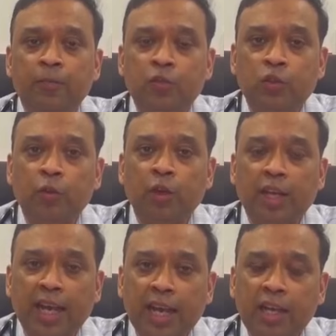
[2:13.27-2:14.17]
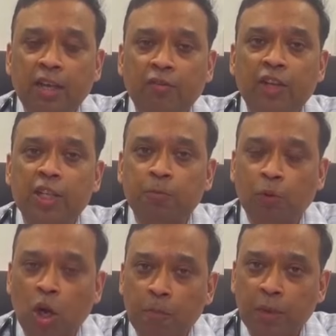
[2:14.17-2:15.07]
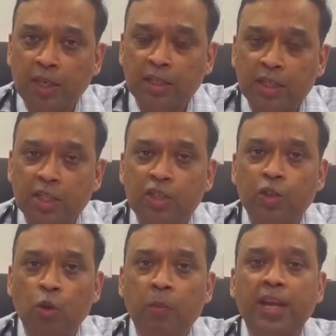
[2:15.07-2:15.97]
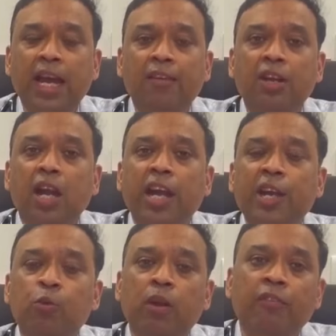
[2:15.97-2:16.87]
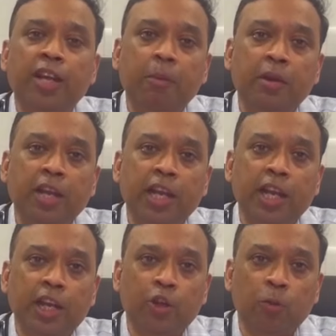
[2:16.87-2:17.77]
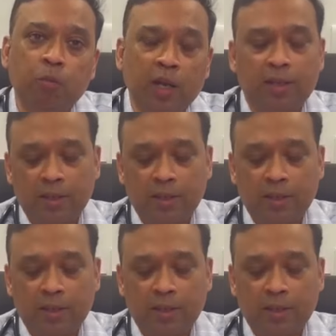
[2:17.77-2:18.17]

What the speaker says: So your diet, if it is proper in this, you might have an adequate vitamin D in your blood.